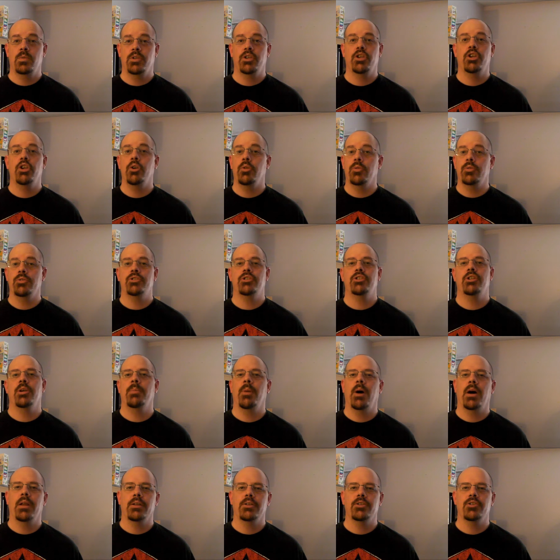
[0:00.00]
huge
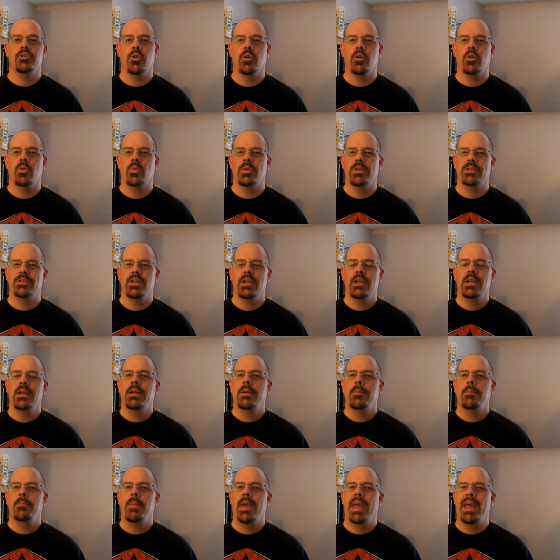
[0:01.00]
chip on the shoulder, which
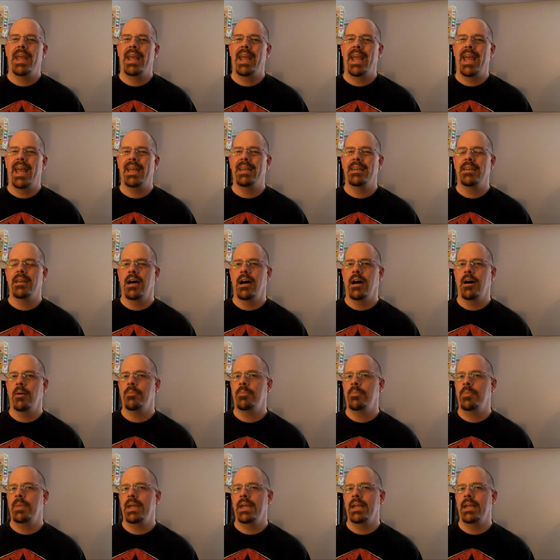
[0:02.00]
may end
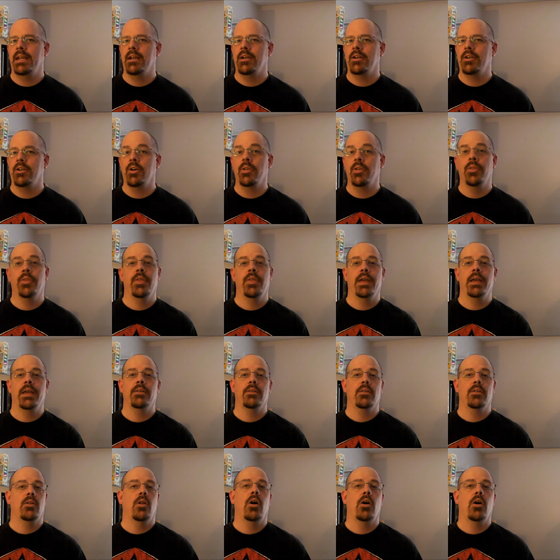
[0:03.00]
up being a good thing
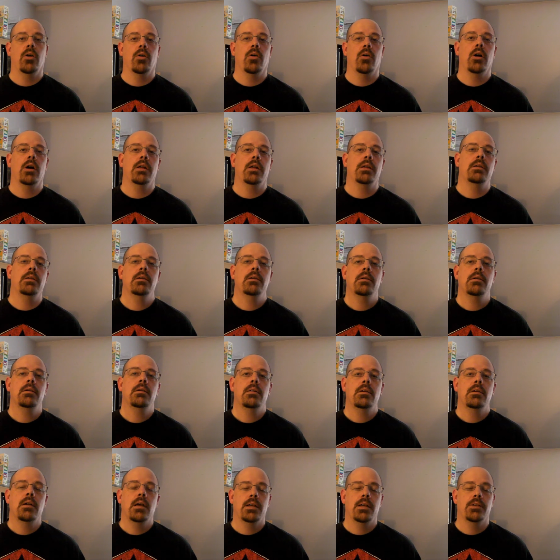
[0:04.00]
in the long run
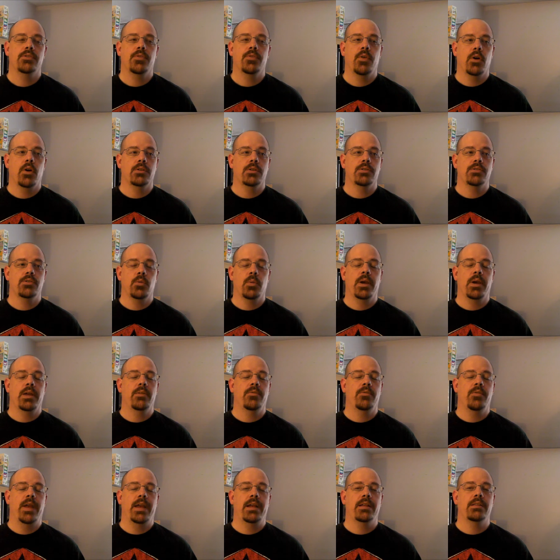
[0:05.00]
as far as the way
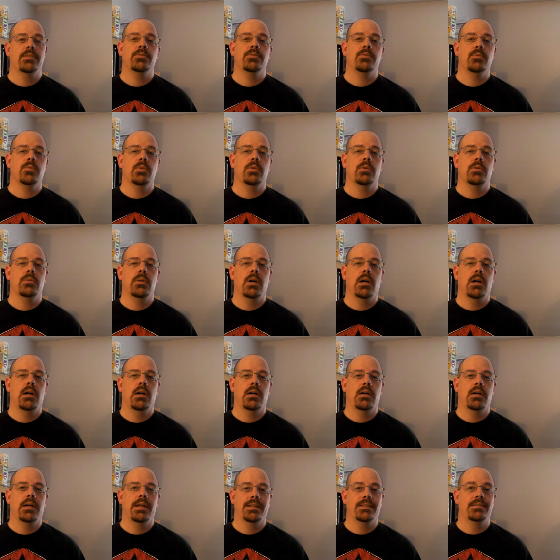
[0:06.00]
fans
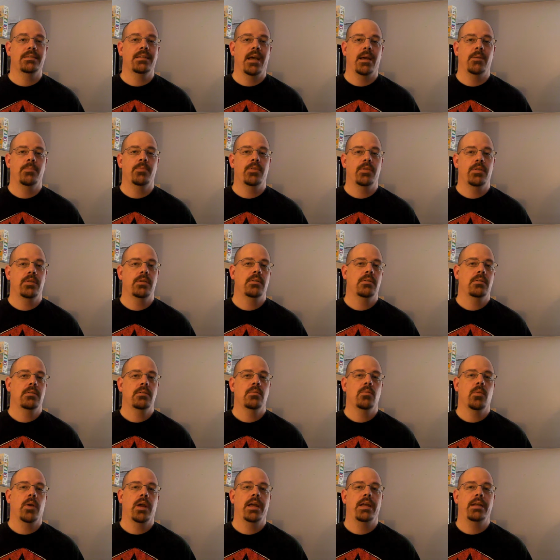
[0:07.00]
will accept
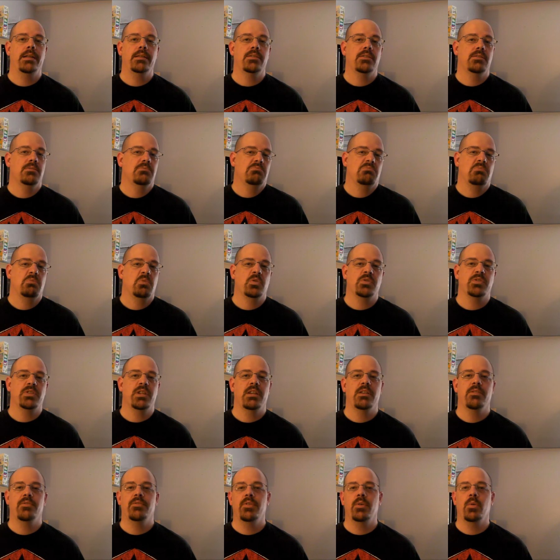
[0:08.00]
Reigns. We'll
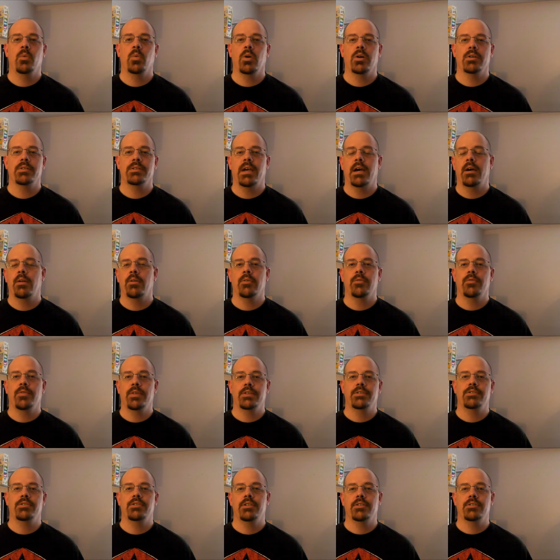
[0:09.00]
see if it works out, or if
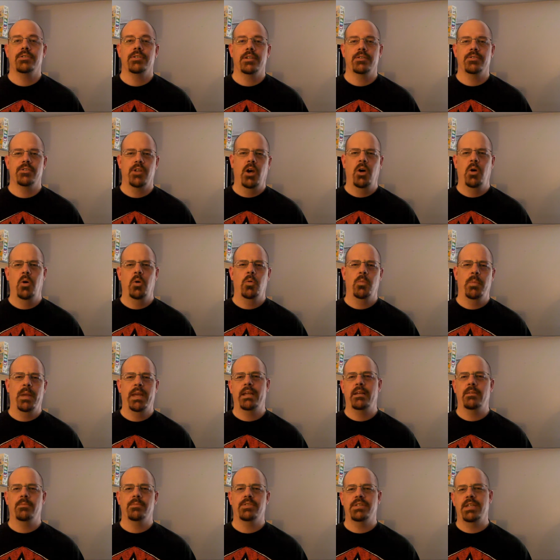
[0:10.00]
Vince just says, "No,
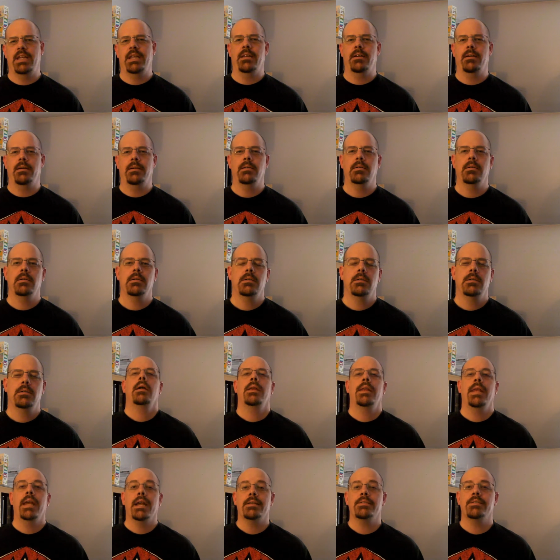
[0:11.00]
make him Cena."
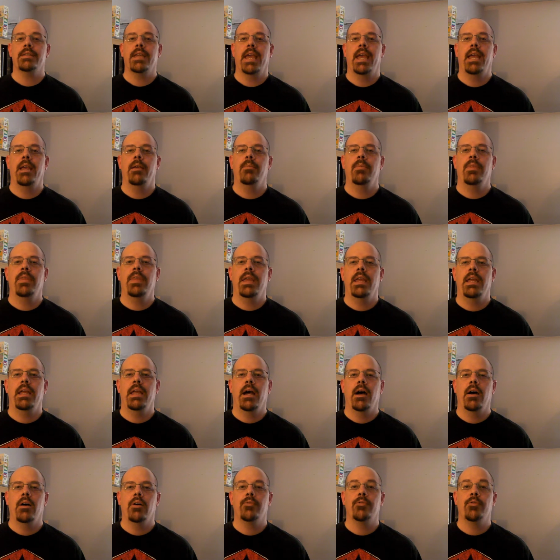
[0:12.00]
Next came the
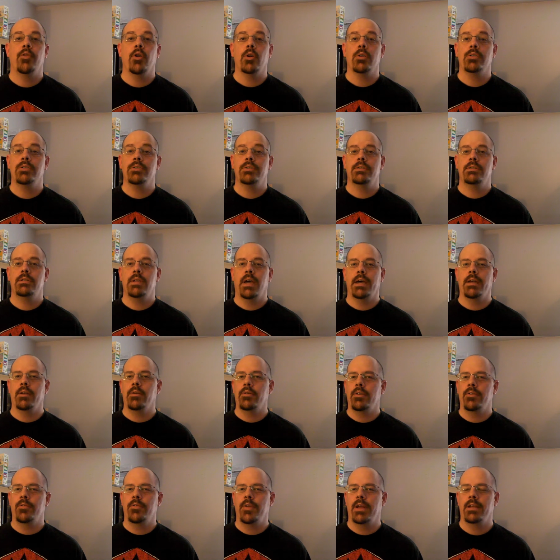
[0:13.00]
first
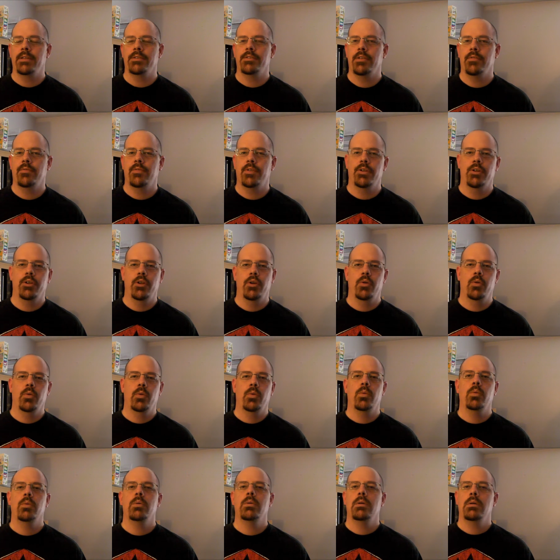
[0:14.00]
title defense of the
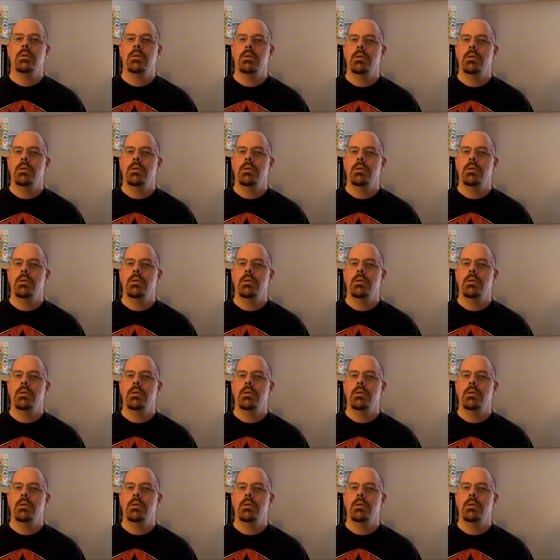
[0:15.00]
new